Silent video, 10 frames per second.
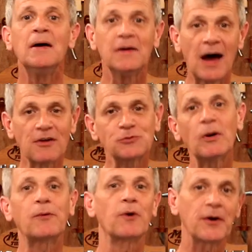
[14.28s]
Now this
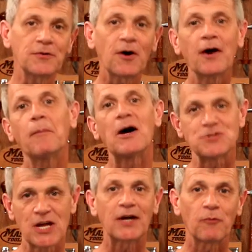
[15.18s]
week we're going to talk
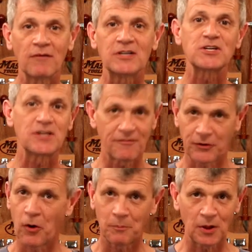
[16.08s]
about setting rivets in
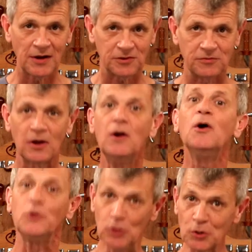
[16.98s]
difficult places.
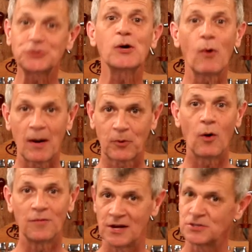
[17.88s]
You'll see where I'm
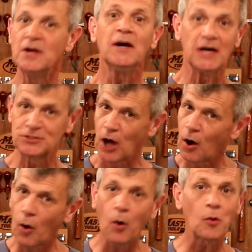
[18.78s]
going with this. It's a
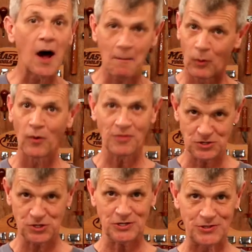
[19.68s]
whole lot more
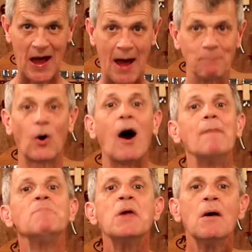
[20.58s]
than just that. All
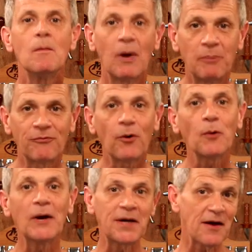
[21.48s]
right, but
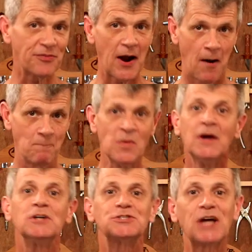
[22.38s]
before we get there,
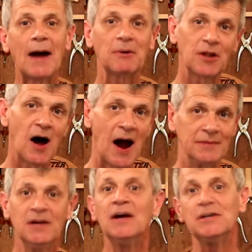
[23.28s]
salmon
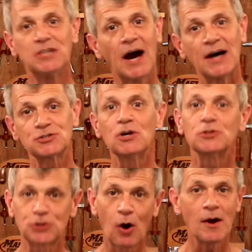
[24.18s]
line. Yes,
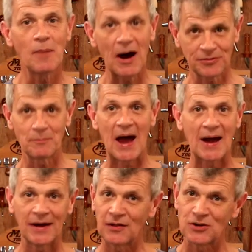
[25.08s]
sorry about the
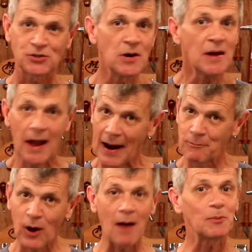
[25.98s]
bad English, and
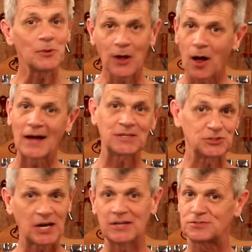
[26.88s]
probably all I can
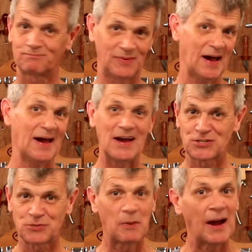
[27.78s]
say is uh,
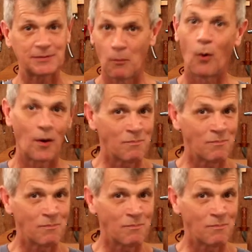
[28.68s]
expect more.